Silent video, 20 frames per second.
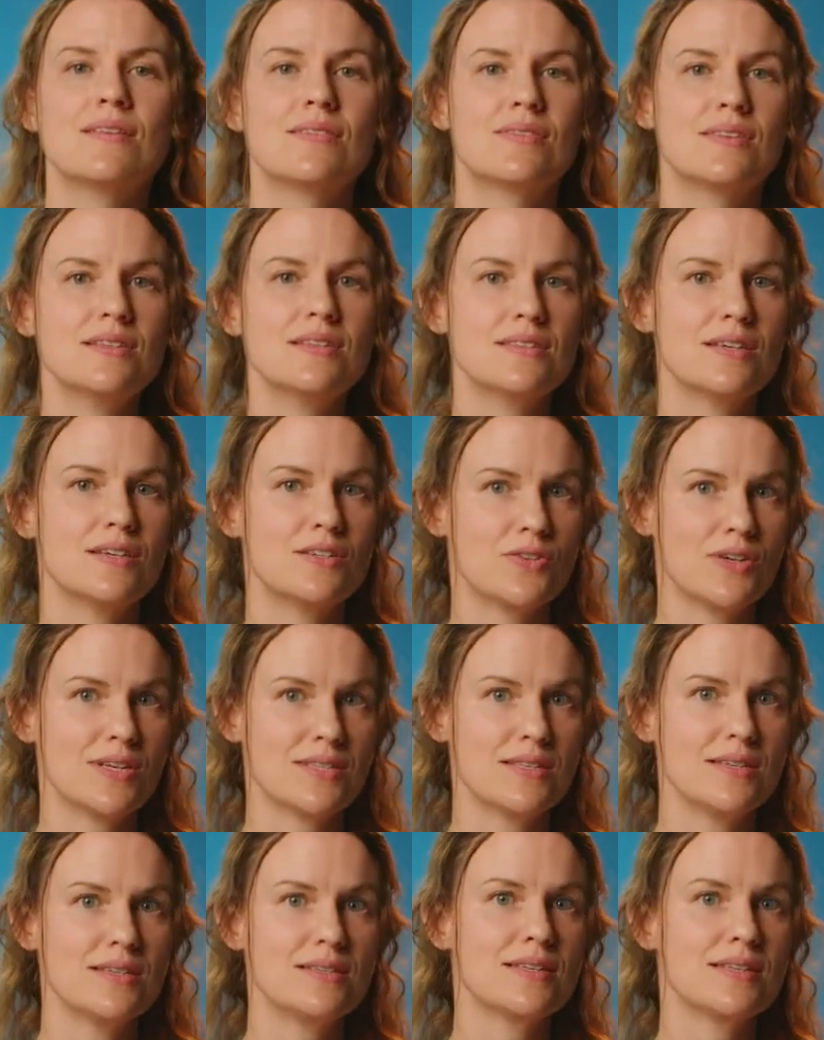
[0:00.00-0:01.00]
This
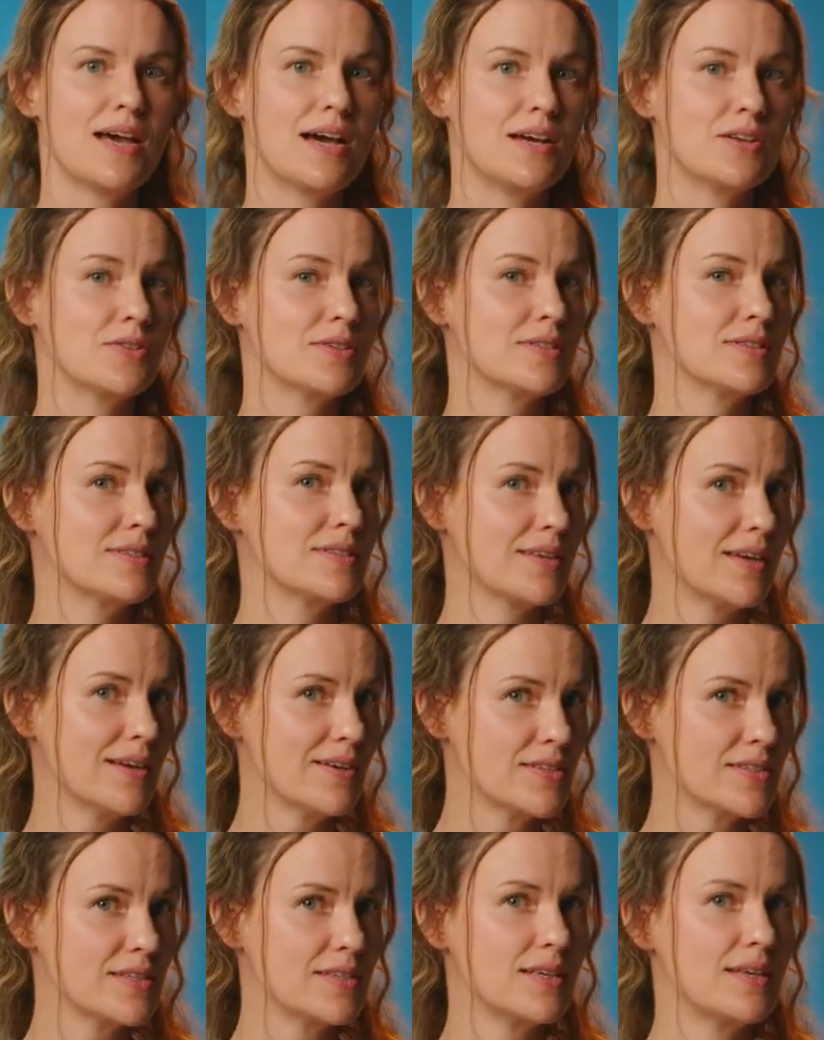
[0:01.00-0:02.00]
addresses address
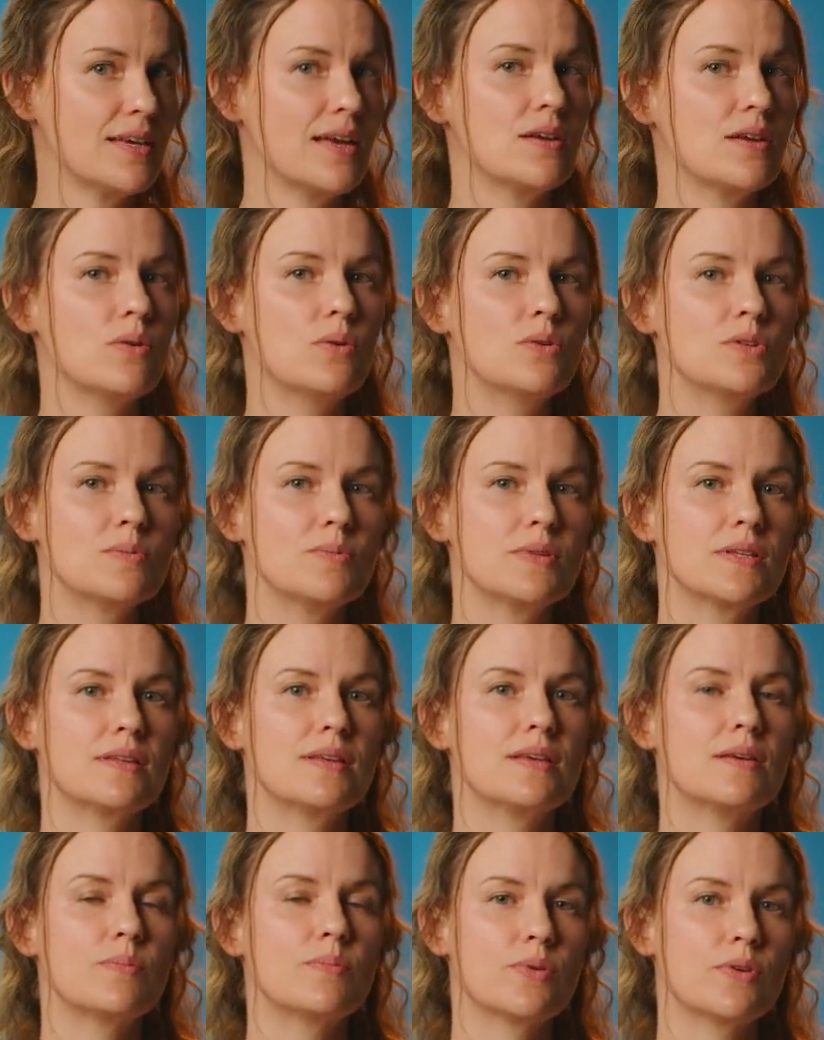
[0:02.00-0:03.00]
scarcity and
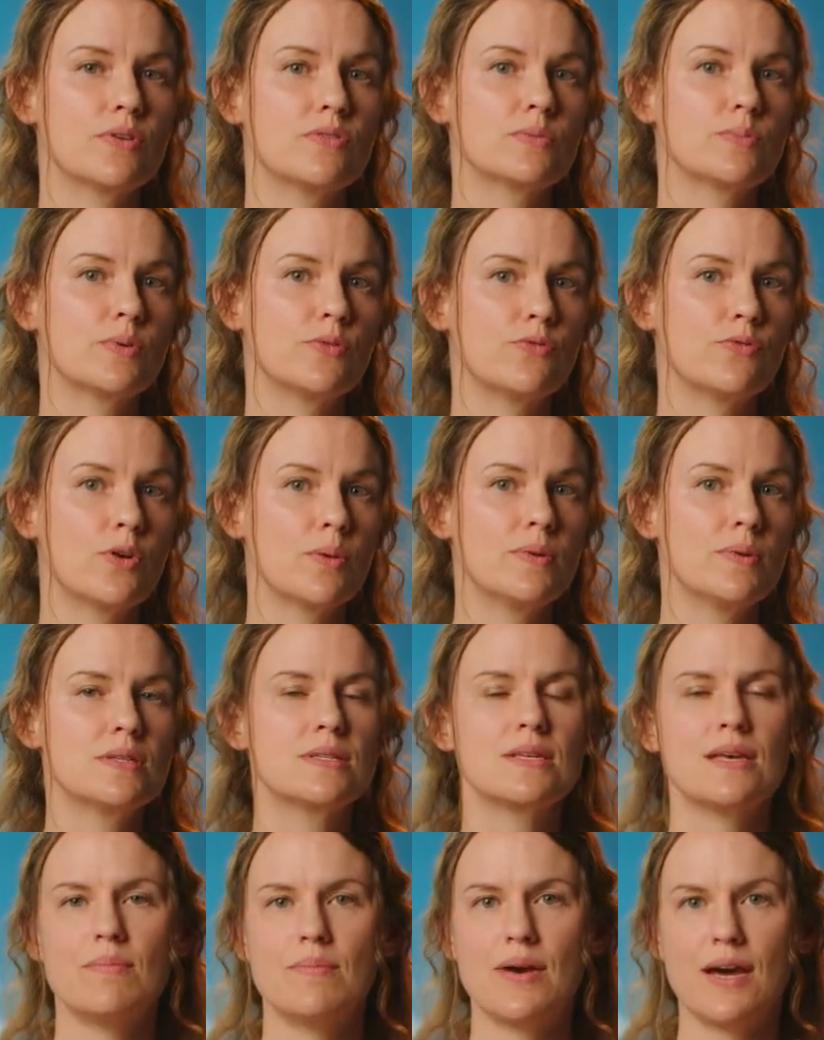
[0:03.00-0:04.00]
ultimately improves
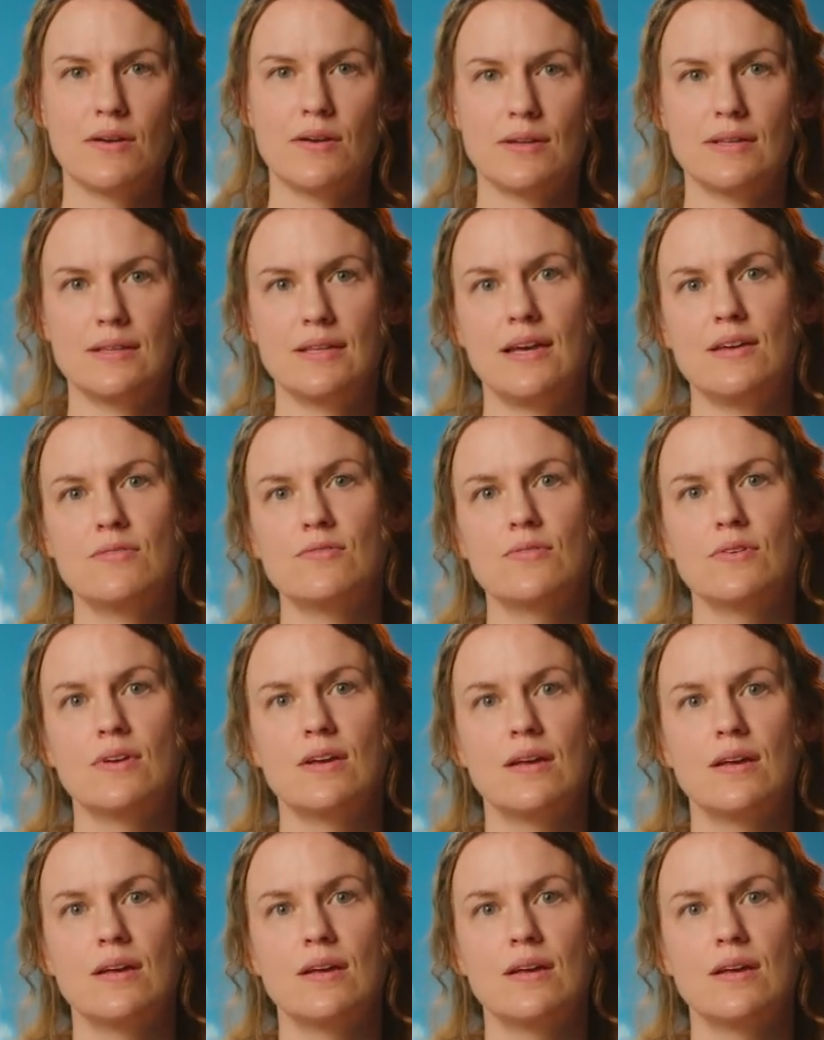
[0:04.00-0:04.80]
performance and battery life.